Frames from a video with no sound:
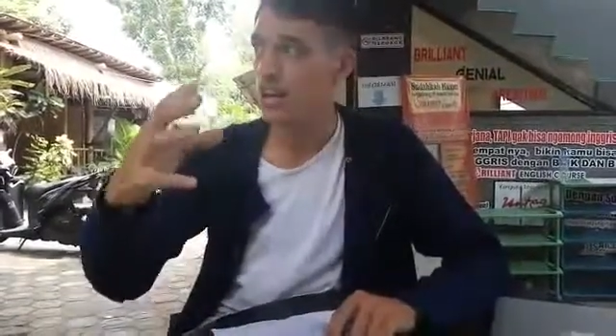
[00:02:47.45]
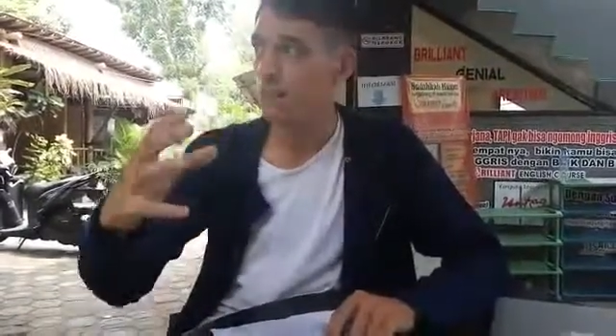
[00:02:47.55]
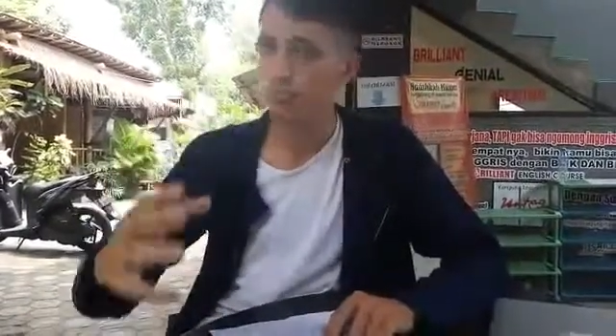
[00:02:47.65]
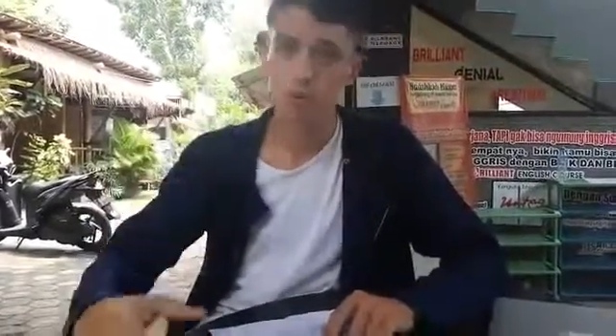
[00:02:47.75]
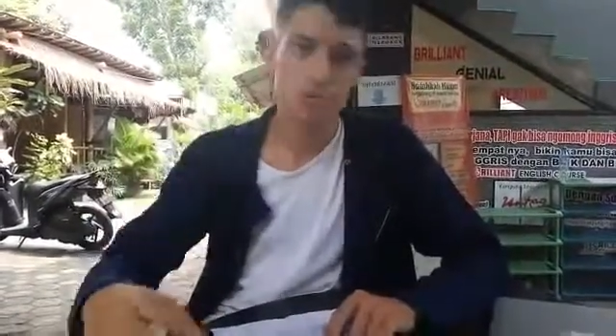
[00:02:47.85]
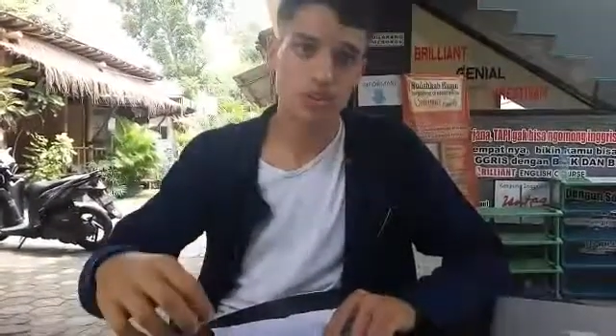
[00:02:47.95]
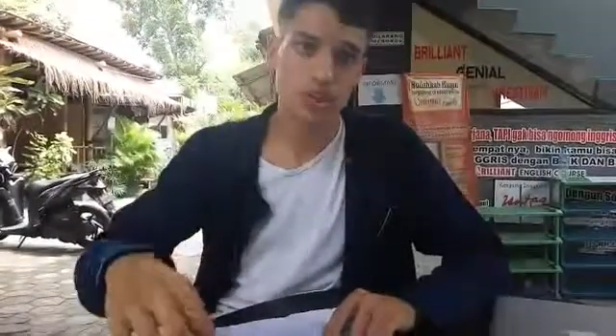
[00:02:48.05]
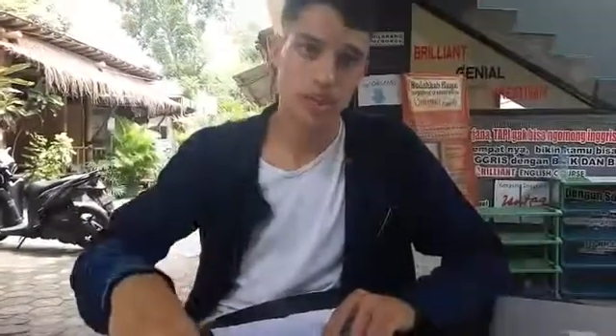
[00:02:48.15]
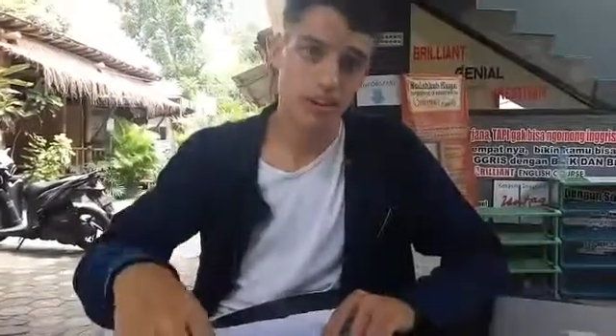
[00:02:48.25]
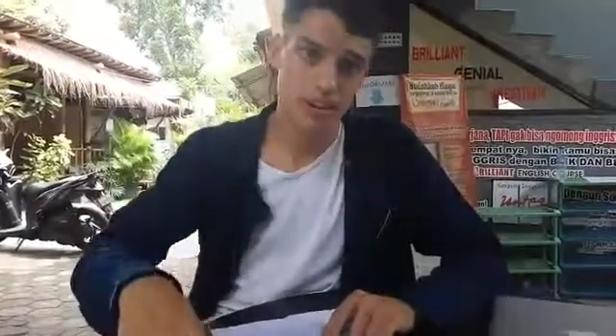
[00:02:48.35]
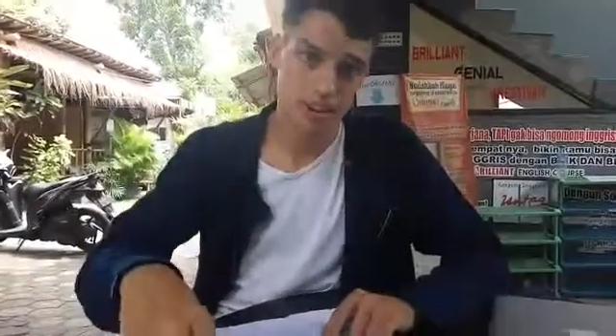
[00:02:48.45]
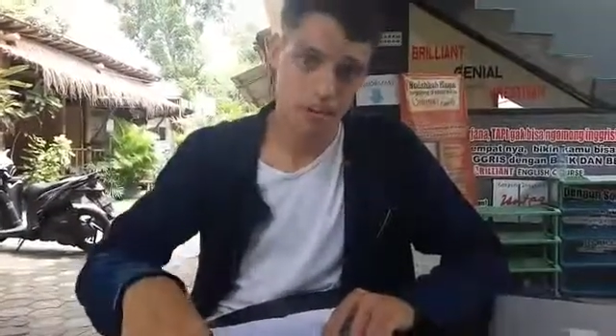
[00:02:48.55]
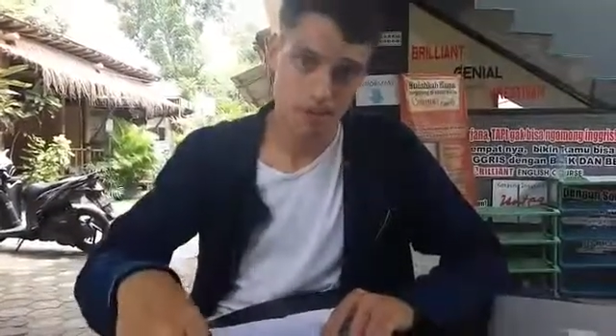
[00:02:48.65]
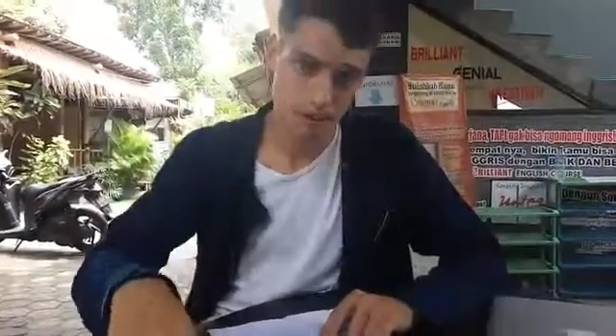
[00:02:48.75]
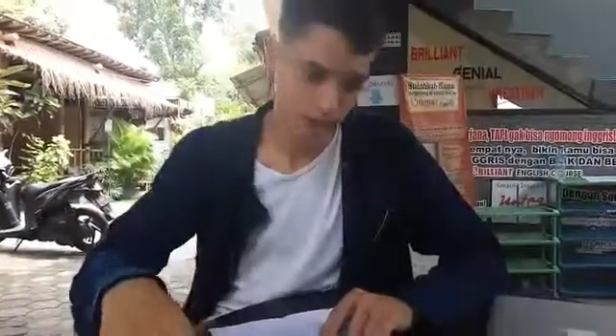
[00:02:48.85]
important here in
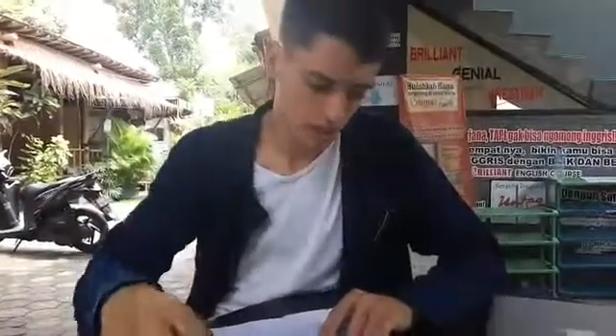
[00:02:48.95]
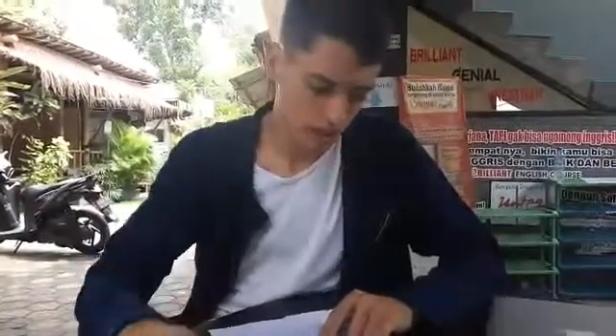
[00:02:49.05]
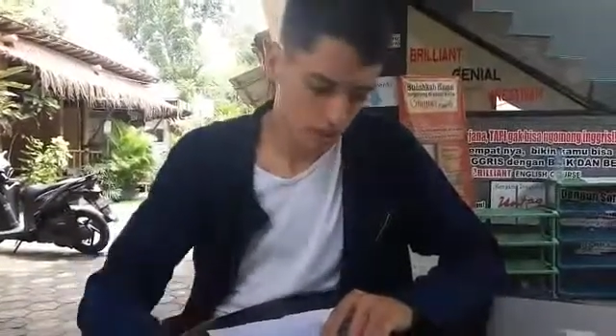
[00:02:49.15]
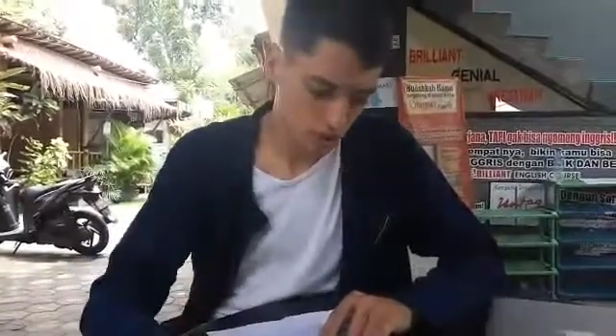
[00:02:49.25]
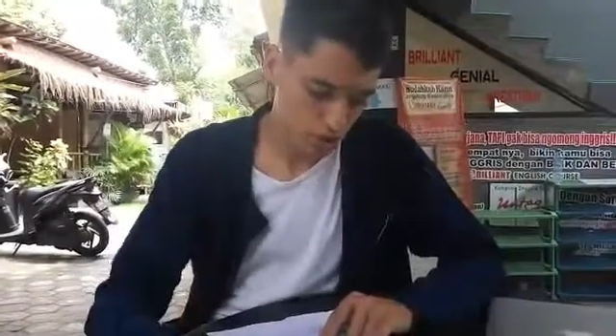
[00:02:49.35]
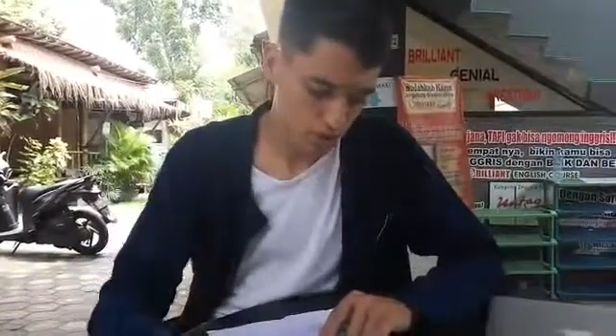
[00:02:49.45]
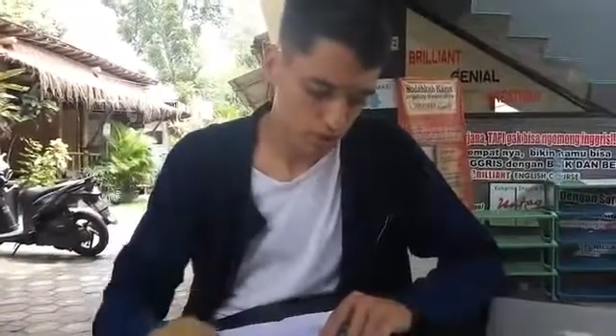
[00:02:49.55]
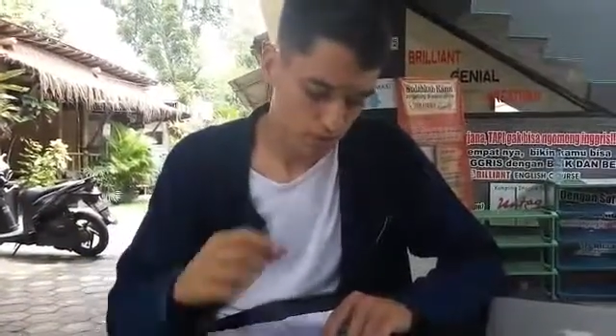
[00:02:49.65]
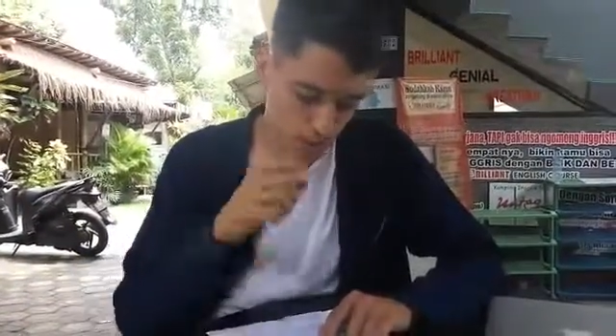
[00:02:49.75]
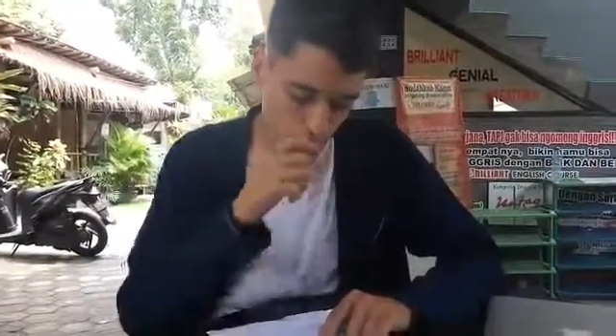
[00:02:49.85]
Brilliant English course.